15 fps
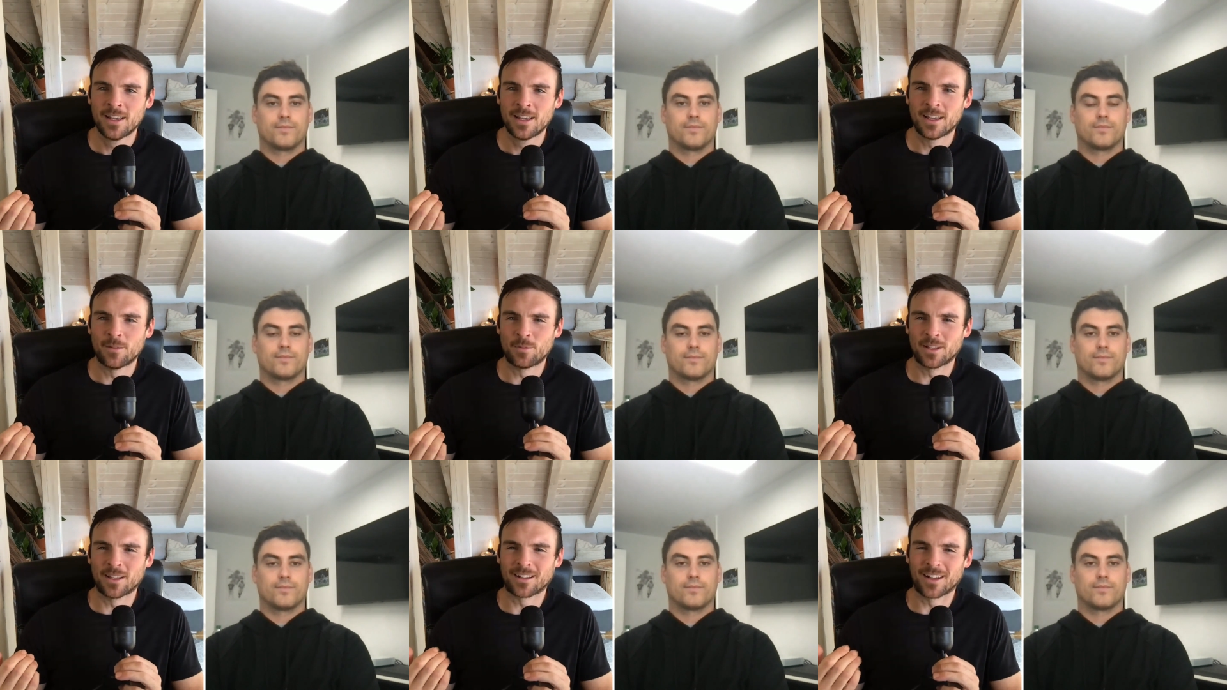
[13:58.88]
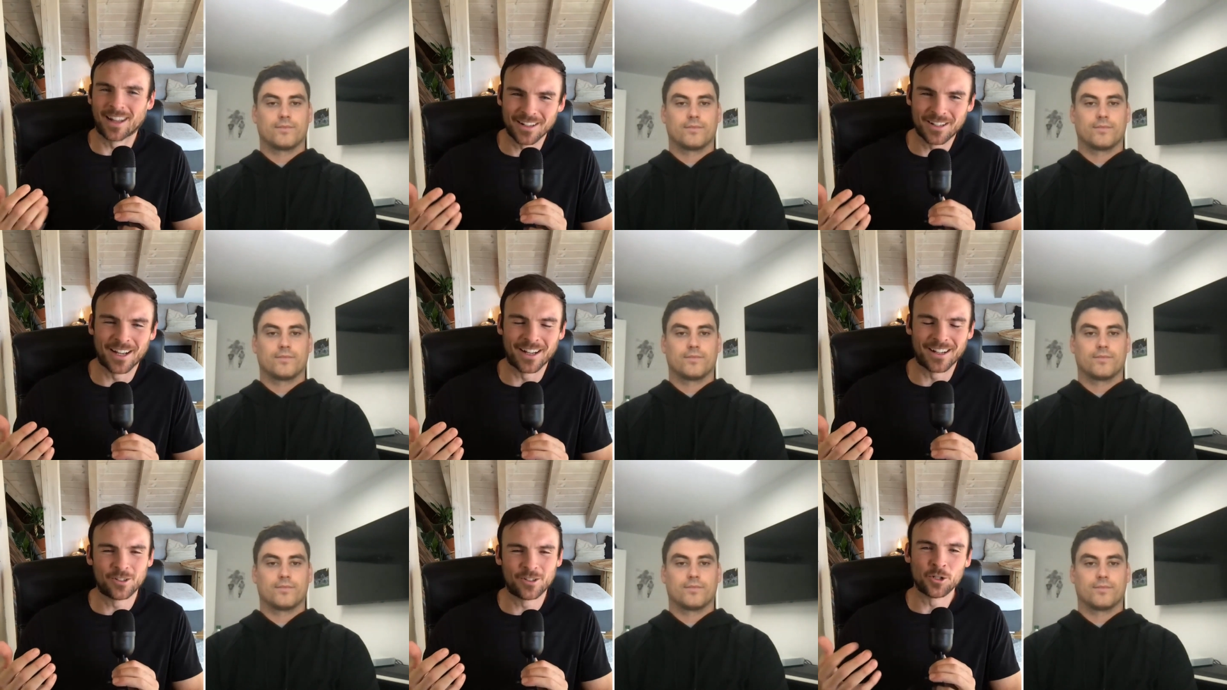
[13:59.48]
Speaker 1: and be like ah,
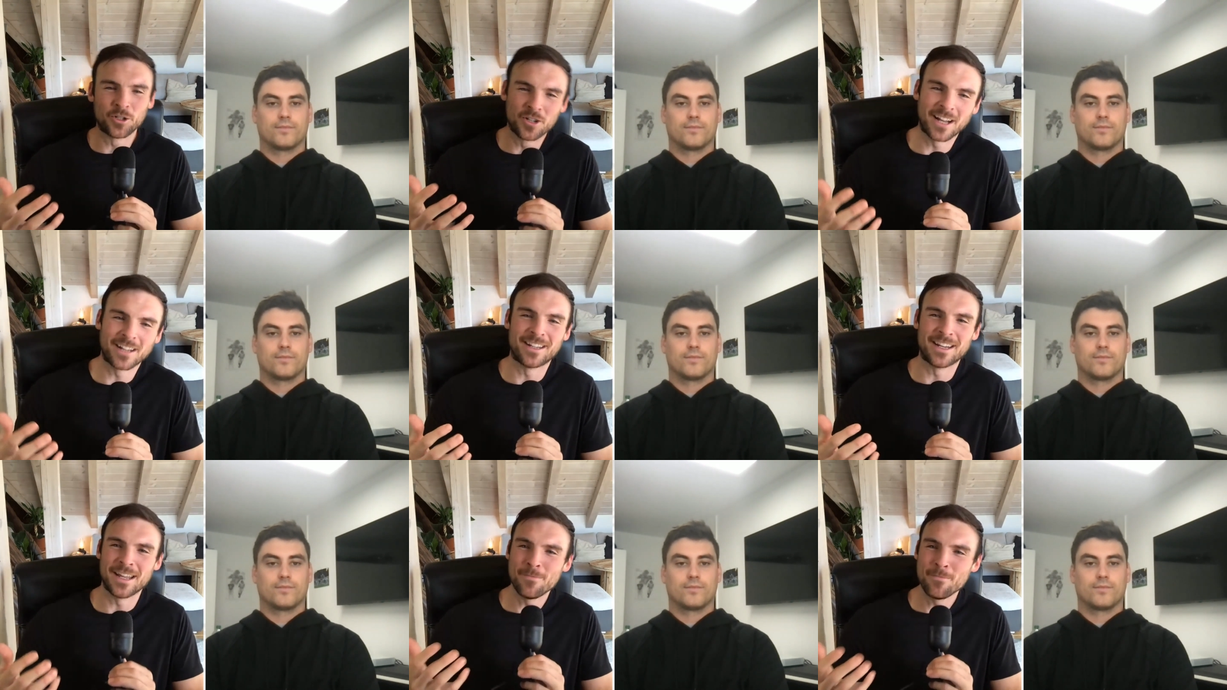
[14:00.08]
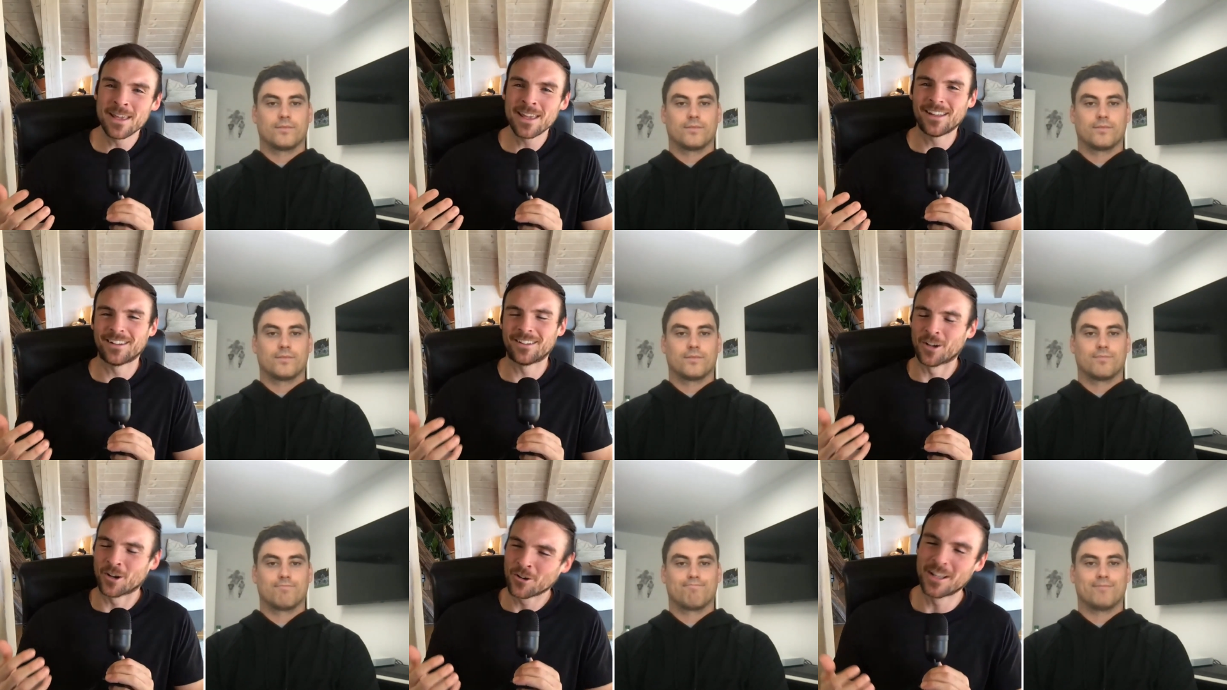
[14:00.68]
don't you guys need me
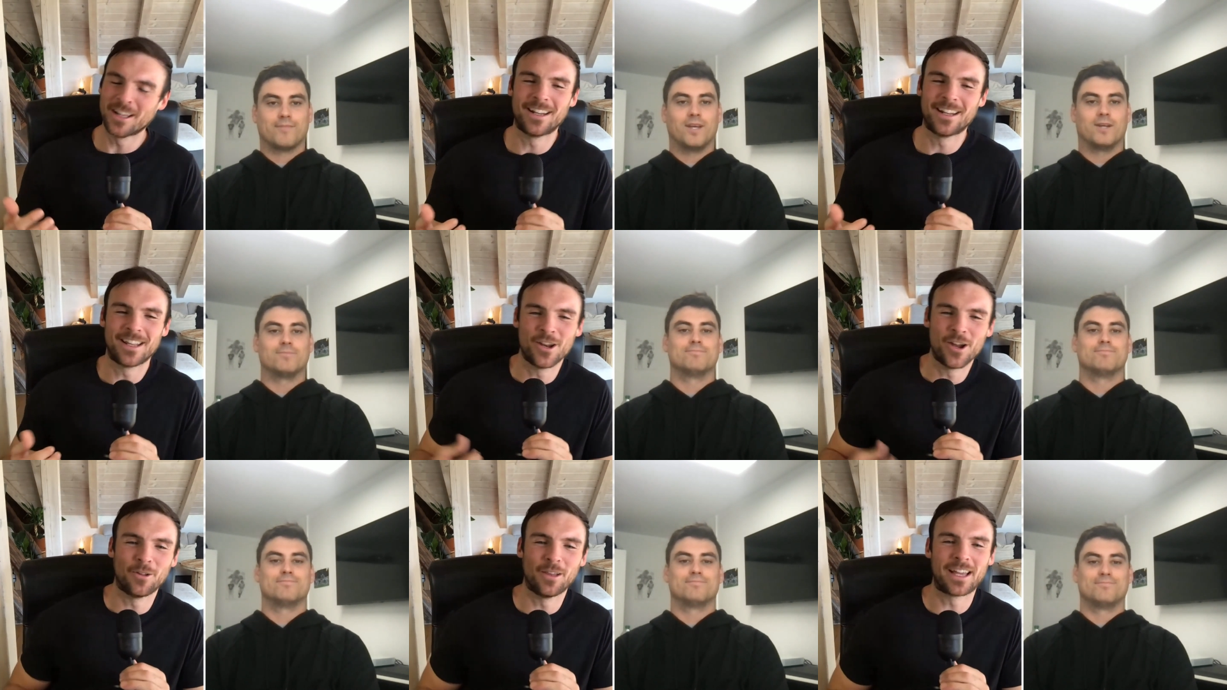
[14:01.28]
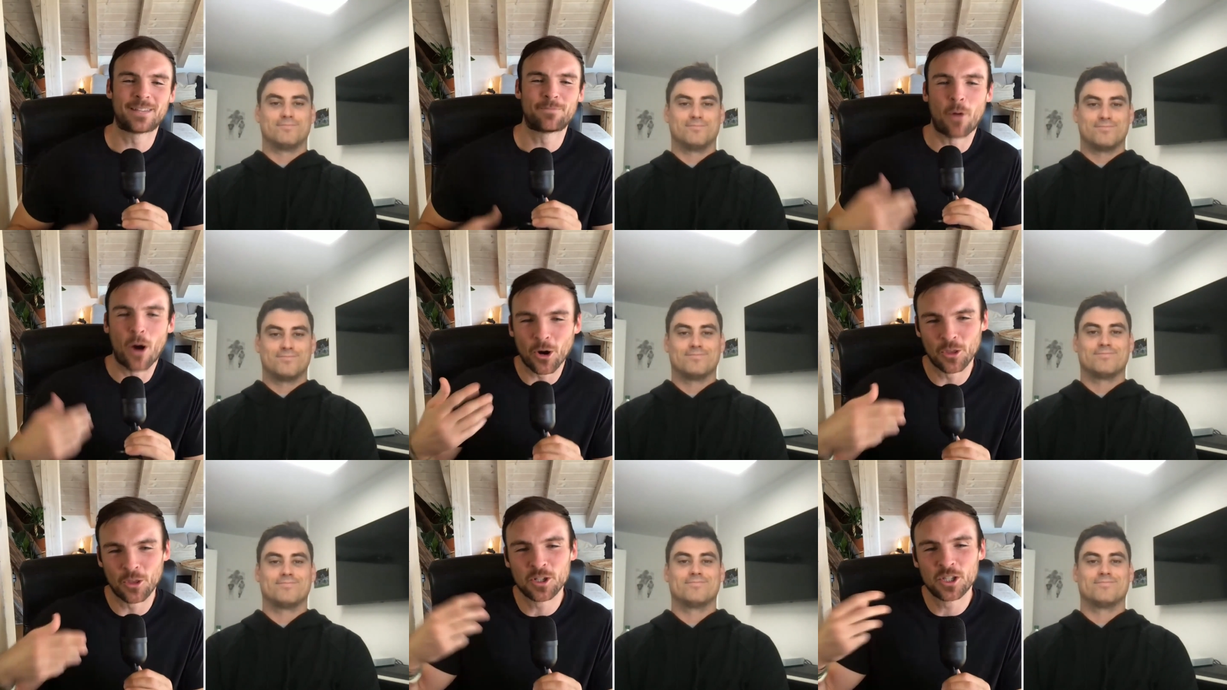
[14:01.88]
darn it you know like part
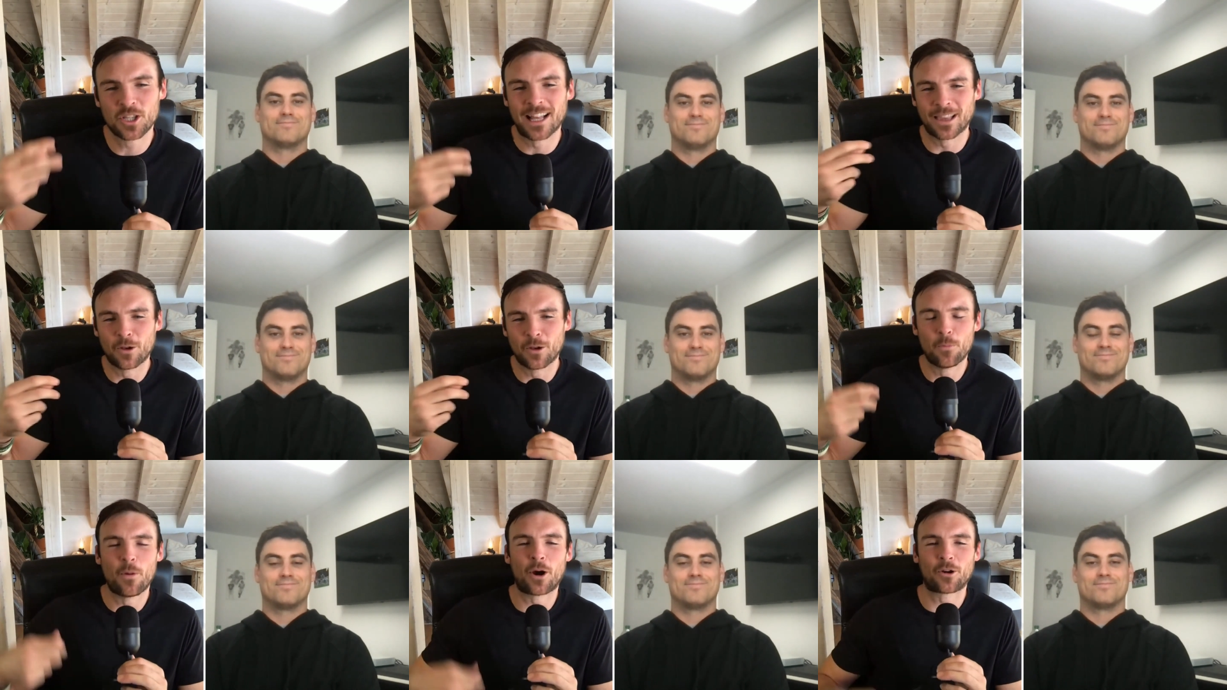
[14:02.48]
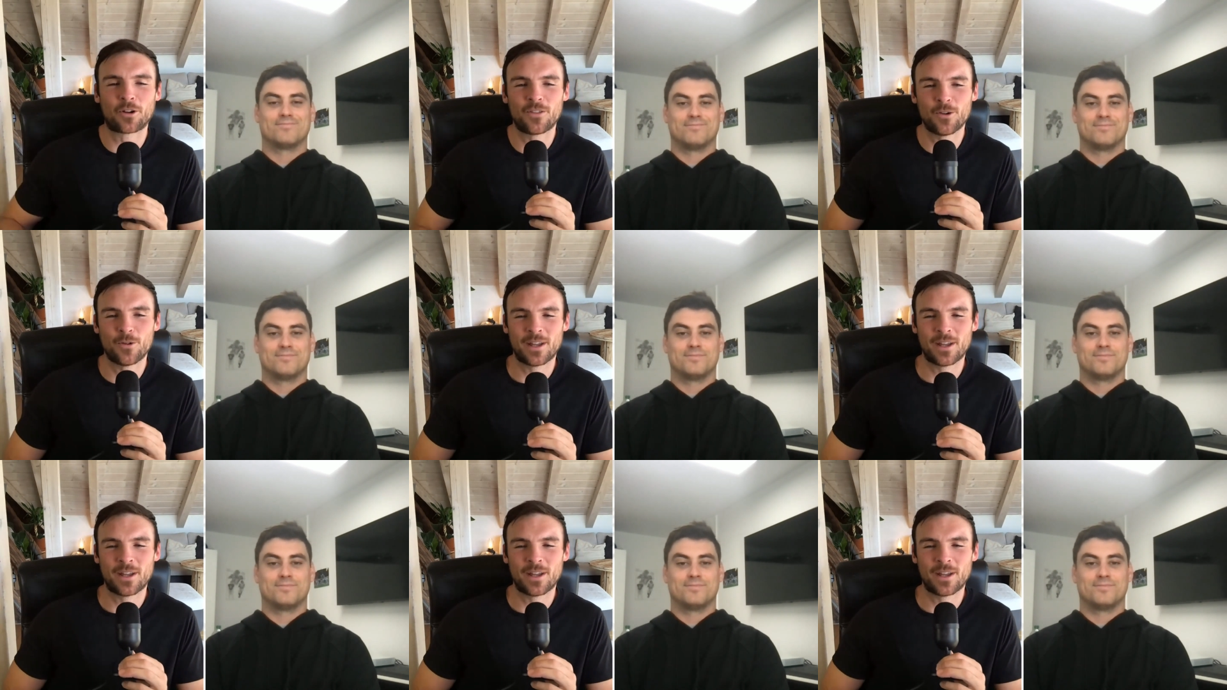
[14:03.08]
there's that little part of you